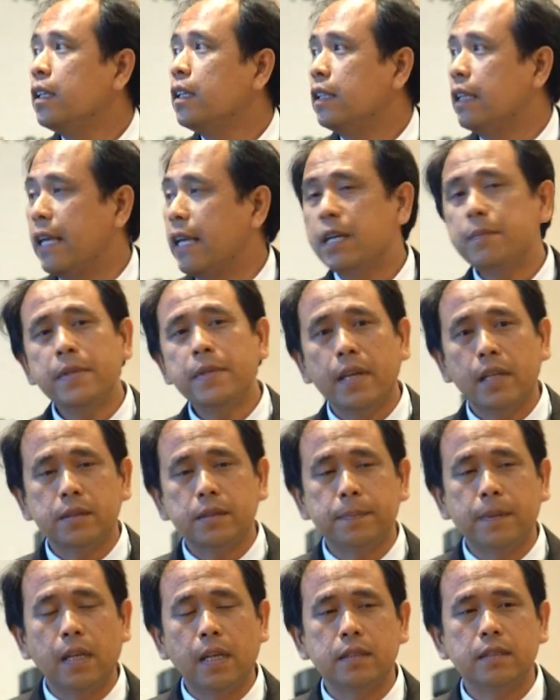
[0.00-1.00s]
The
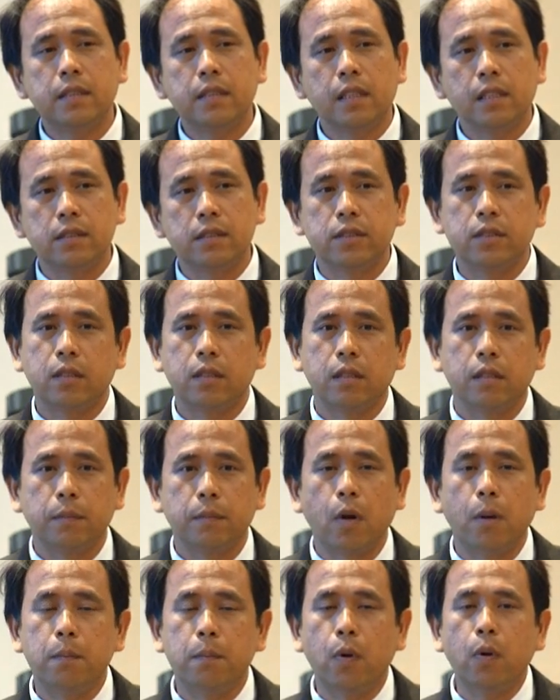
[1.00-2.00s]
ABS plastic is
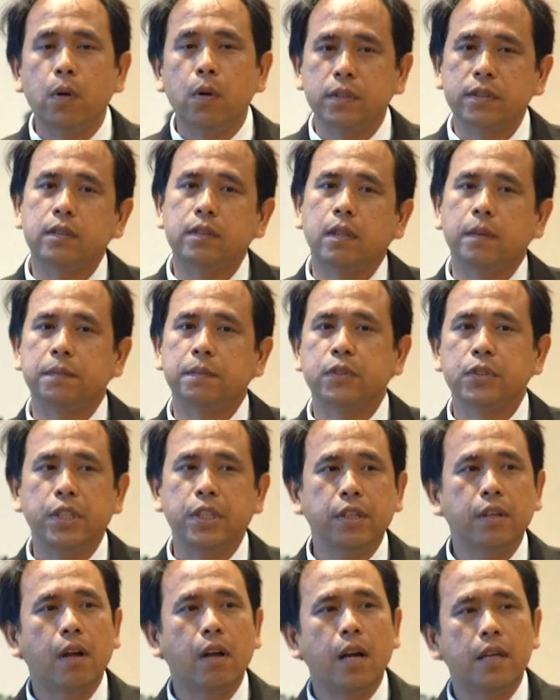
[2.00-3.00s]
composed of
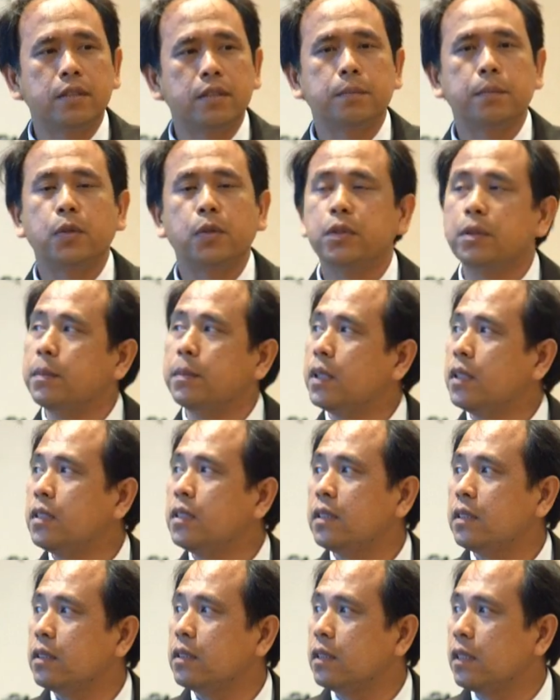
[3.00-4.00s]
three kinds of
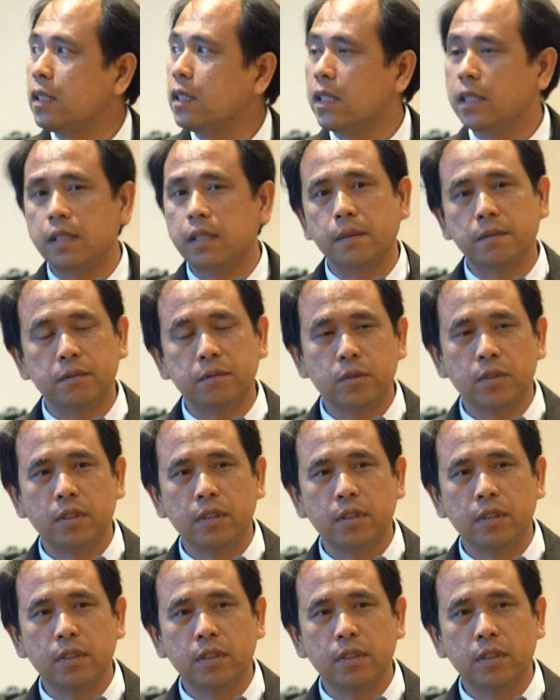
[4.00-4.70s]
monomers in